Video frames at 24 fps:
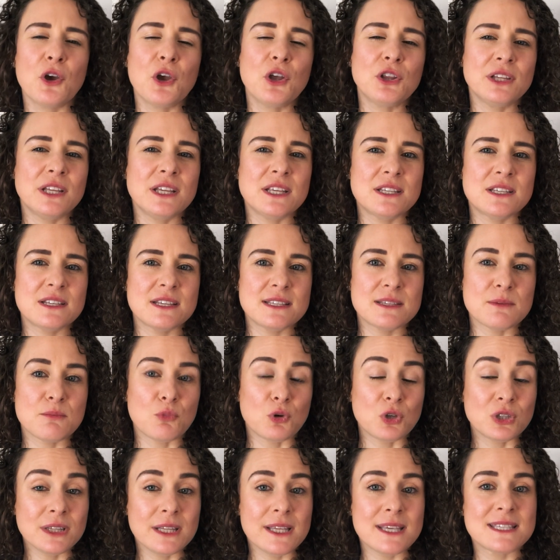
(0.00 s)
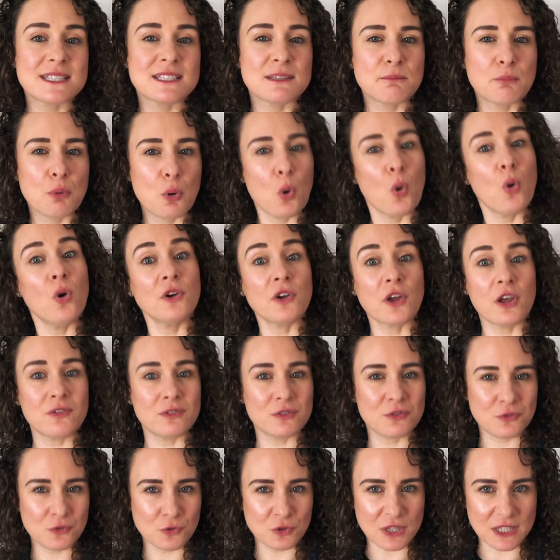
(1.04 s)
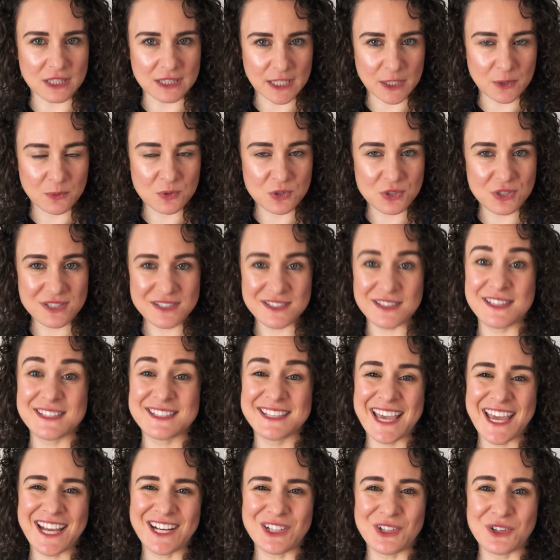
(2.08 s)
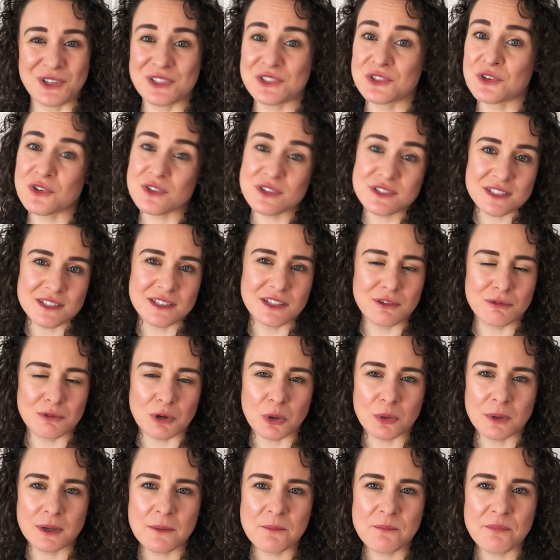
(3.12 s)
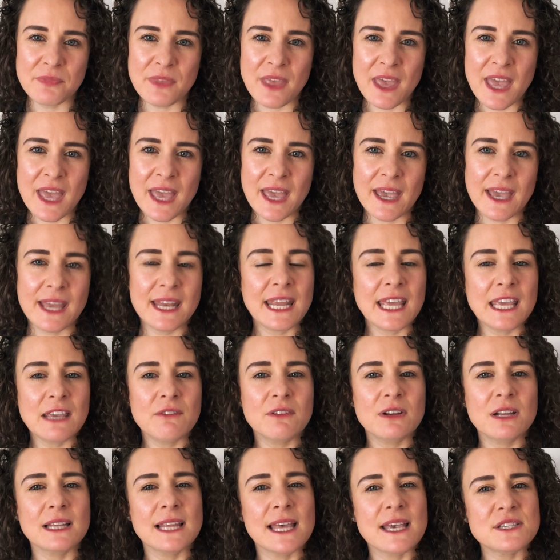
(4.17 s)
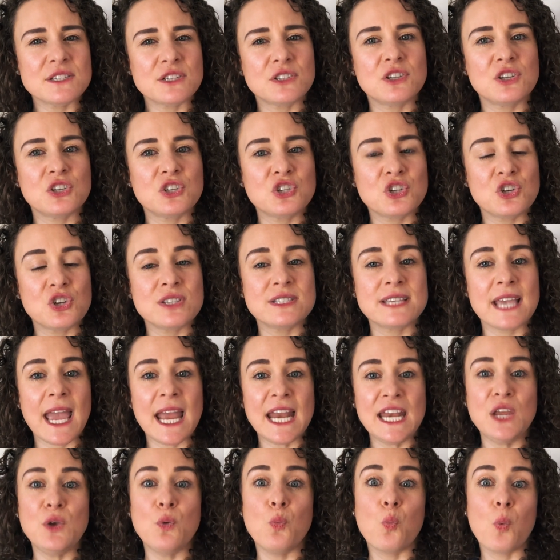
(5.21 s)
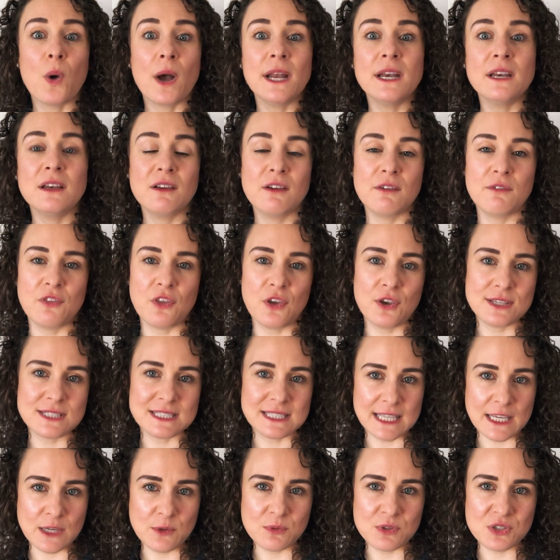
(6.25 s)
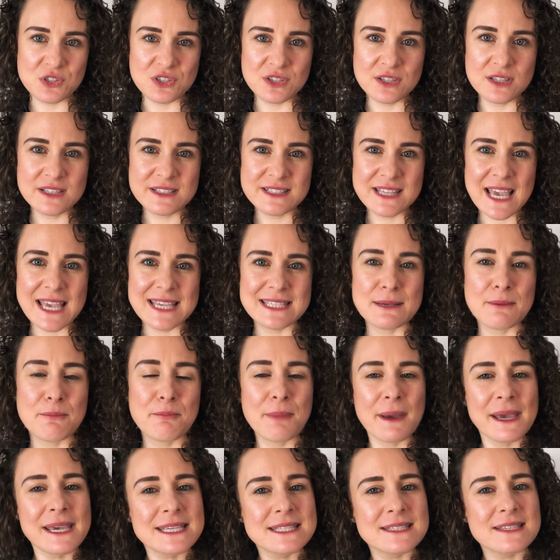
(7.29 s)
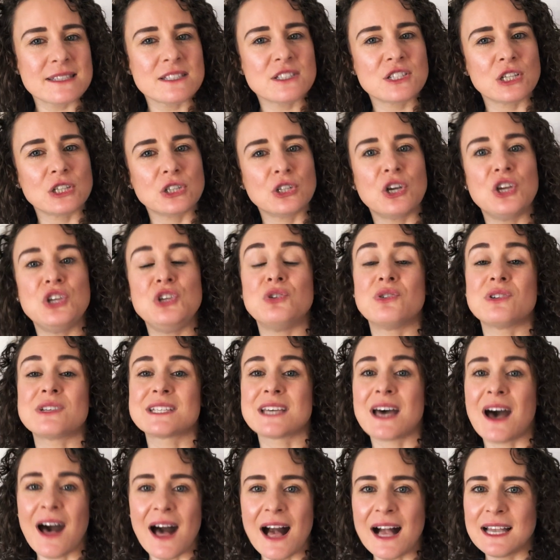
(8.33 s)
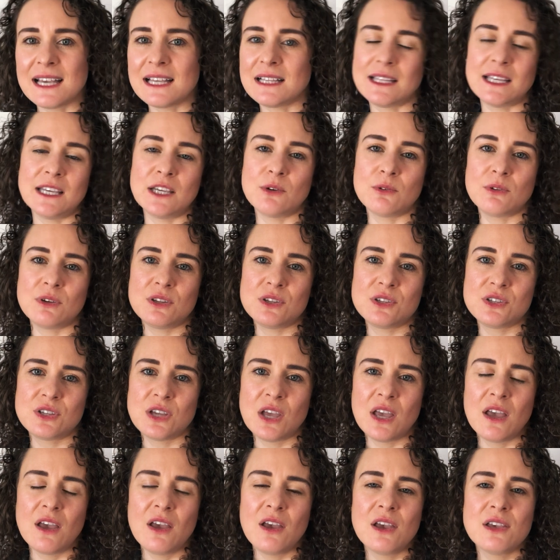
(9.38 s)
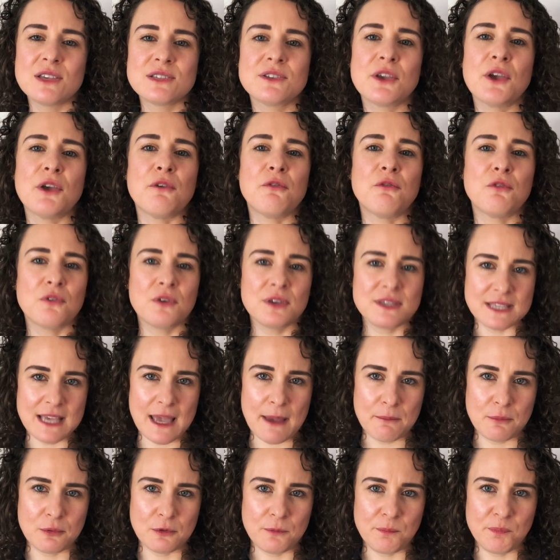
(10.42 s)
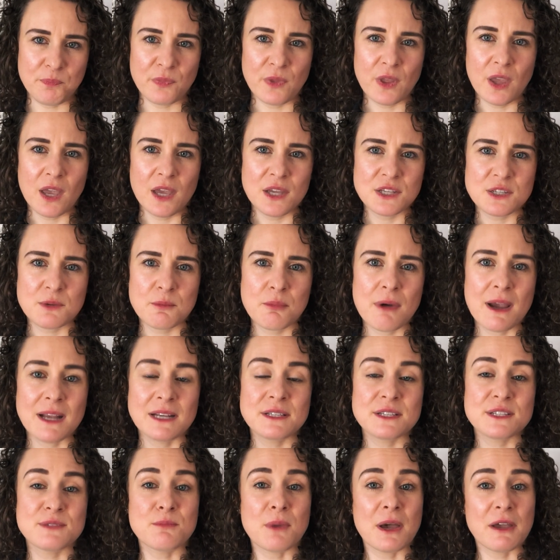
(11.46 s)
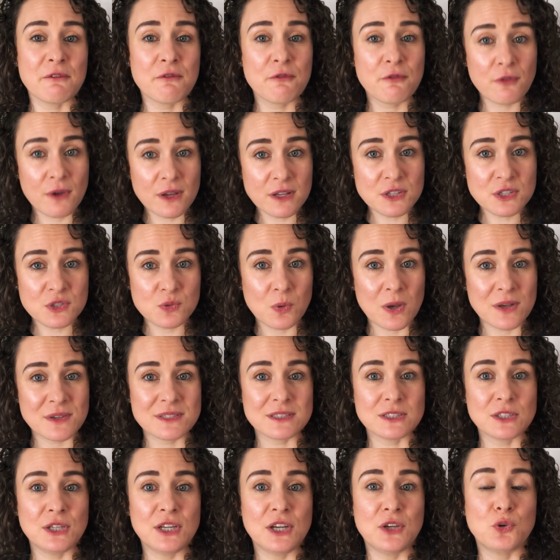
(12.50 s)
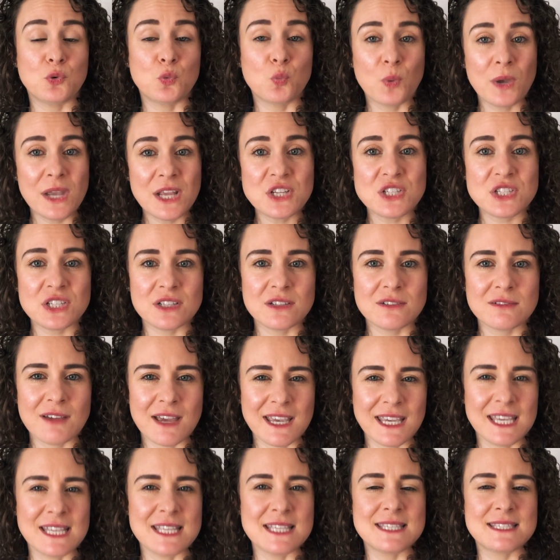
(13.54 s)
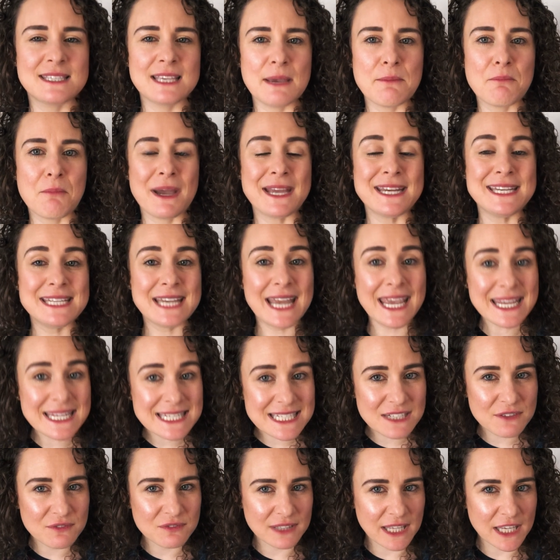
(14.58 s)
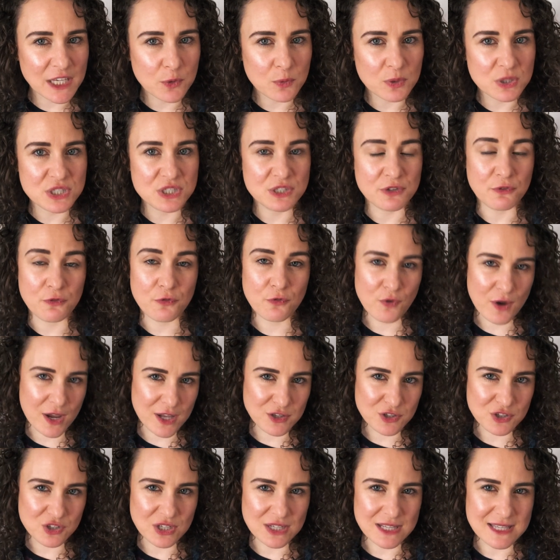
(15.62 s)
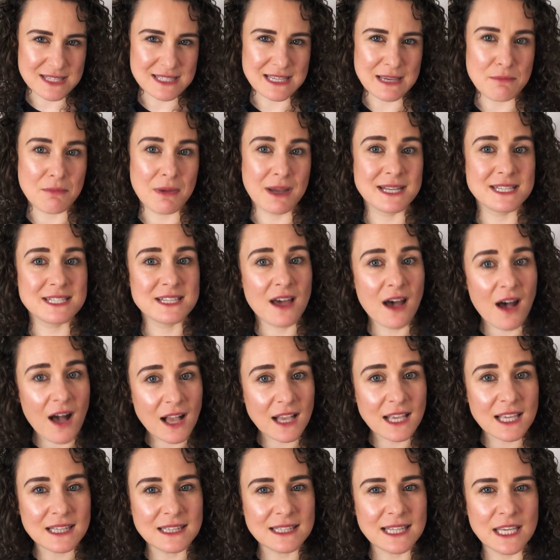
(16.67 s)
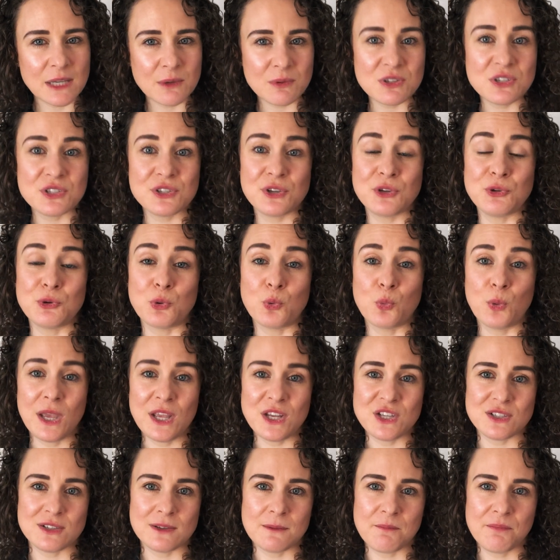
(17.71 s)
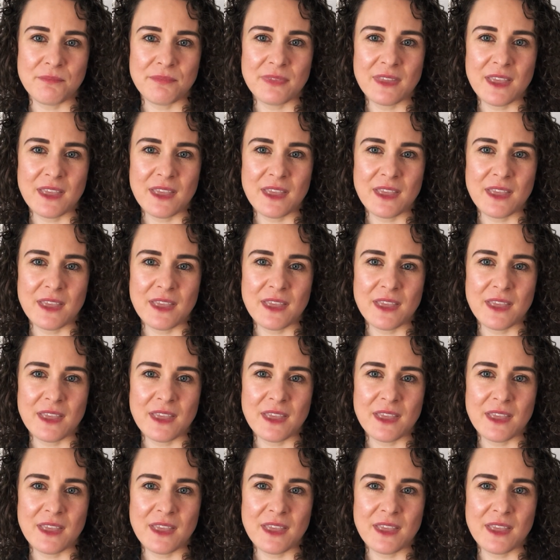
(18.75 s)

only does Mondly support over 40 languages, and this catalogue is constantly growing, it even allows you to choose any one of those languages as a basis to learn your target language. So, for example, to practice my French whilst learning Norwegian, I can set my native language to French and set my target language to Norwegian.